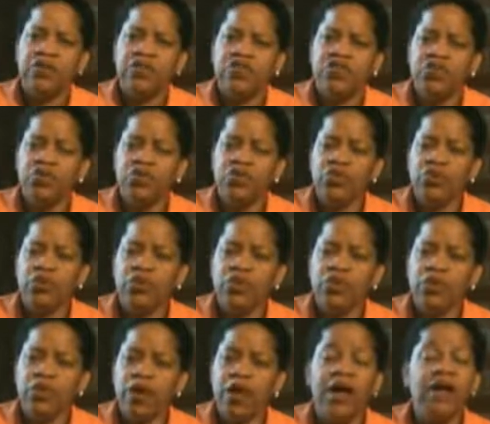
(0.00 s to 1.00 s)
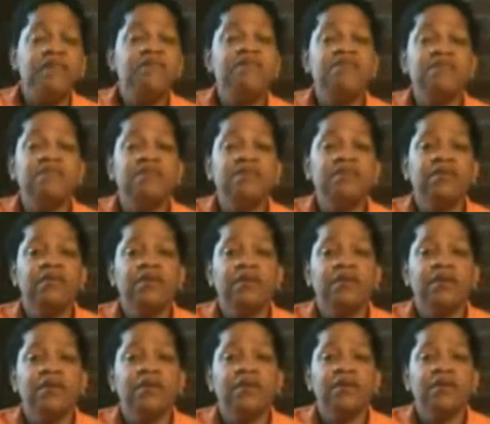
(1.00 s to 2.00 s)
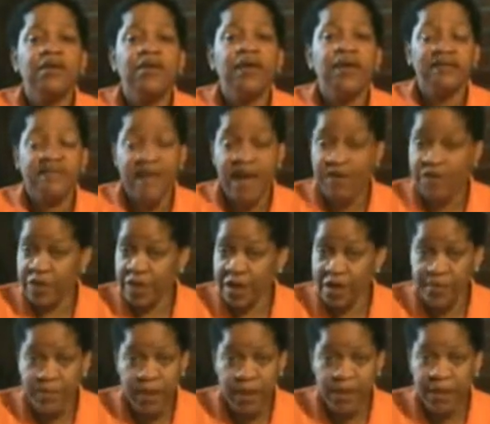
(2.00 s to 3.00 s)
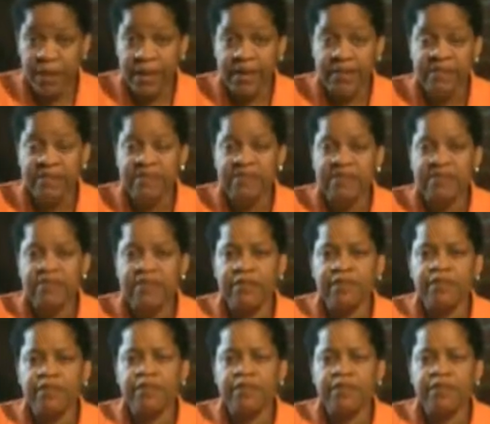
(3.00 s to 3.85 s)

to us as African Americans.